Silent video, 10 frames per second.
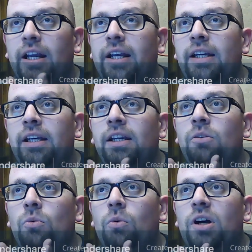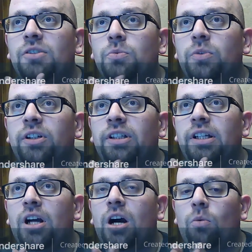he was really
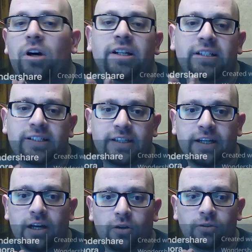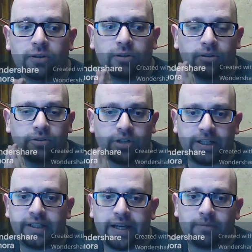not wanting to sit out
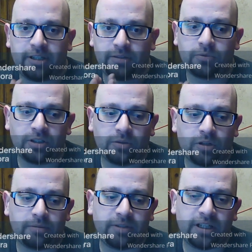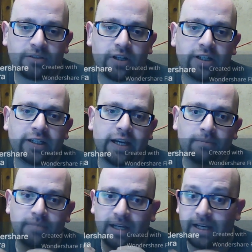training camp. He really wanted to be at training
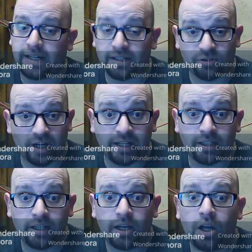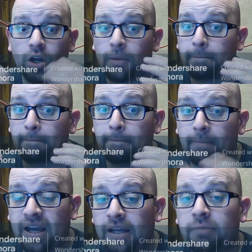camp, and that's great.
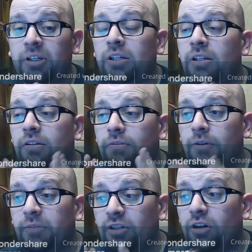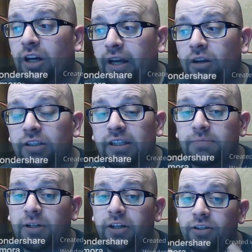Maybe from here on out, these
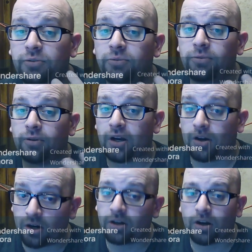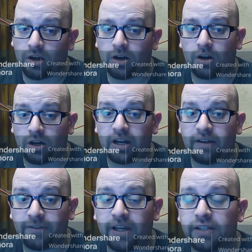players who are
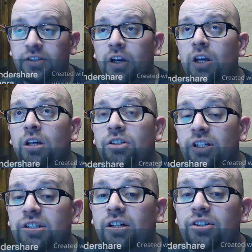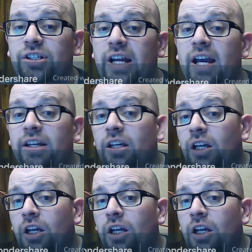RFAs just understand